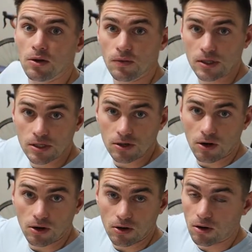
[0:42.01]
This is
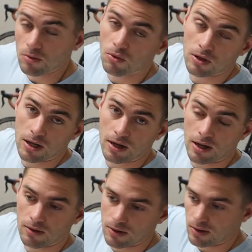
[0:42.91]
our cardboard
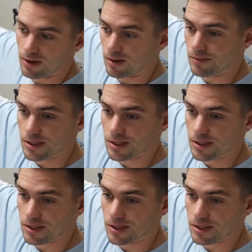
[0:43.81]
cutout.